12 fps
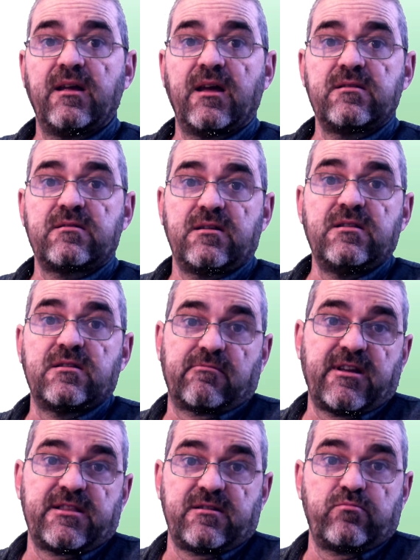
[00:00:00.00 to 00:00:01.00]
and
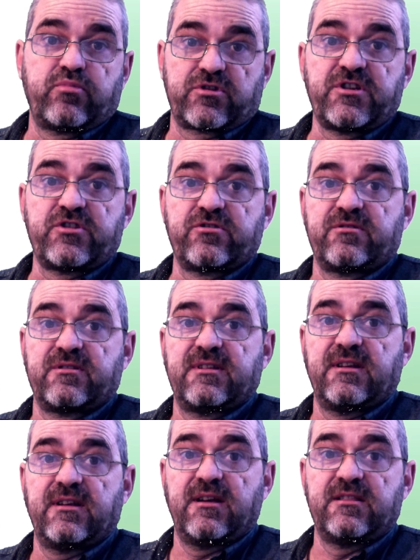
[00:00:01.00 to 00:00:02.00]
integrating position
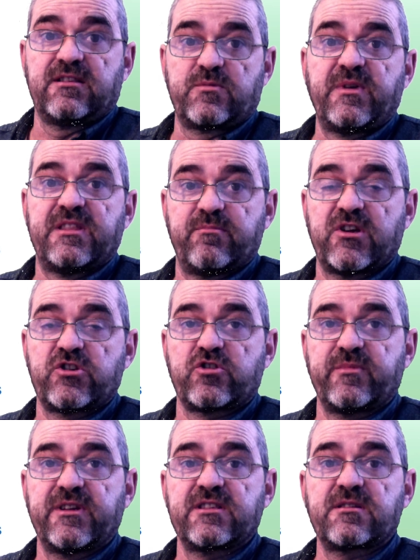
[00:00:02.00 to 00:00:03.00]
and speed
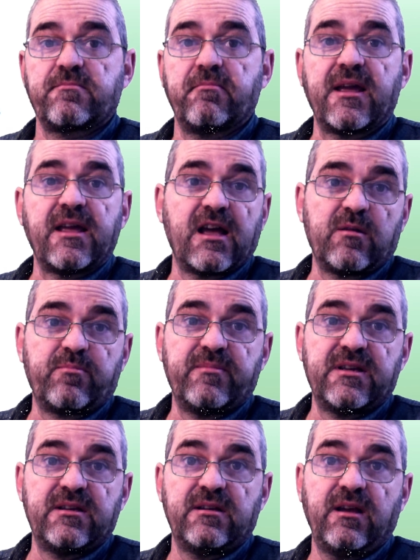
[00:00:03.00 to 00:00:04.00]
measurements may help
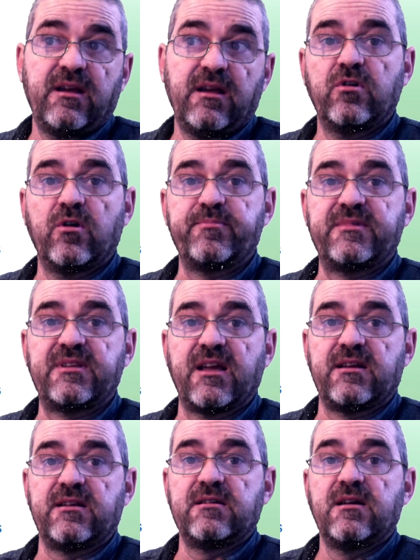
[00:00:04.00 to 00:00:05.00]
me
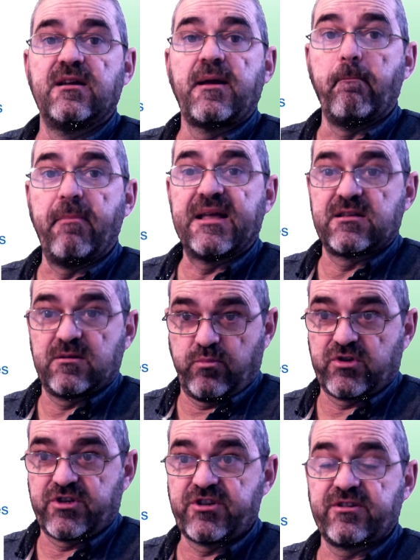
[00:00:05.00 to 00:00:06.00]
obtaining better
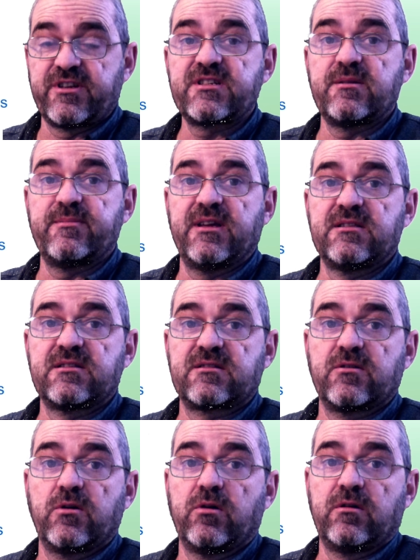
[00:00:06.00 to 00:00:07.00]
position
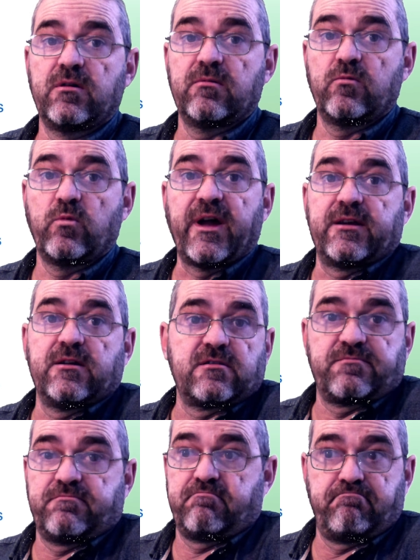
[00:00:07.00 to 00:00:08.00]
estimates, or why
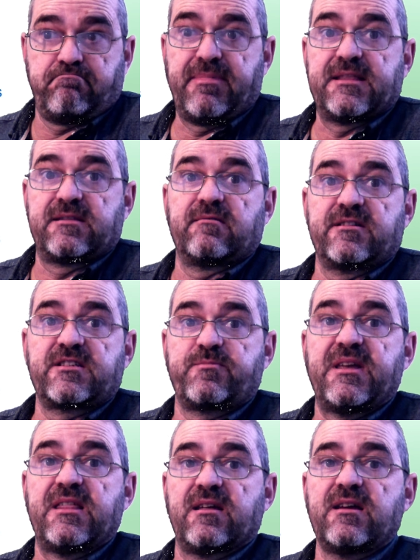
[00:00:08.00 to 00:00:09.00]
not, better
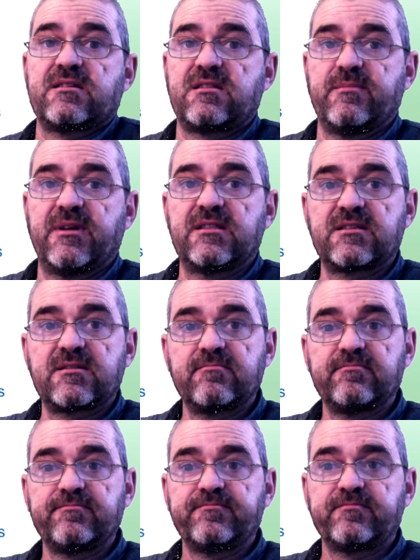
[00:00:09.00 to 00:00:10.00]
speed
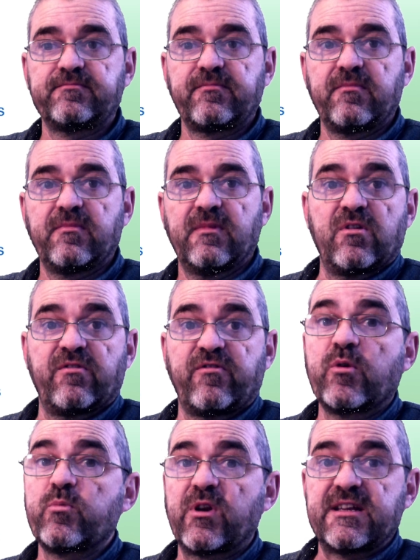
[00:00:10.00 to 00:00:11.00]
estimates. The
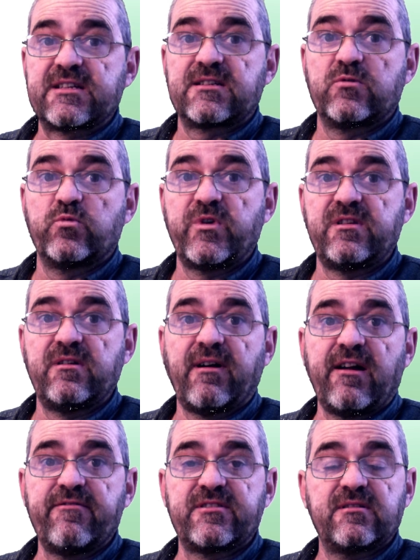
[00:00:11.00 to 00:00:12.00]
formulas we
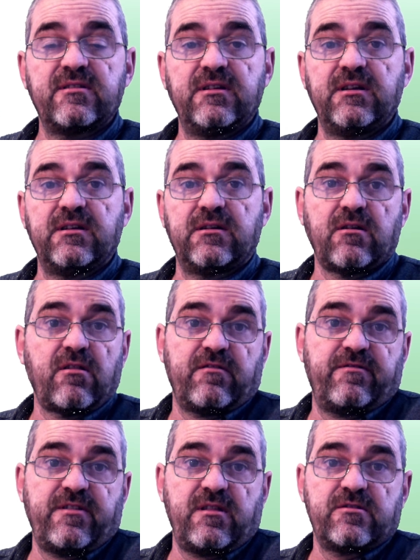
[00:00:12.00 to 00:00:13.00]
derived in another
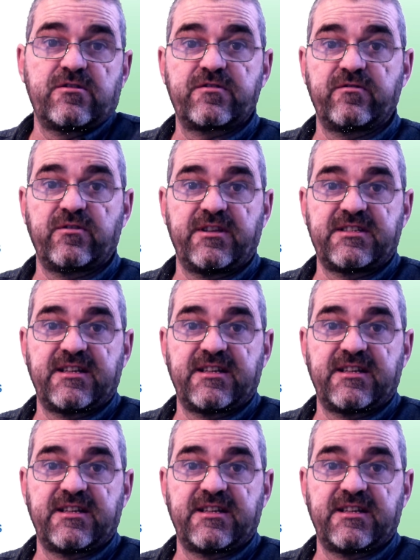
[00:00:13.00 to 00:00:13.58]
videos for a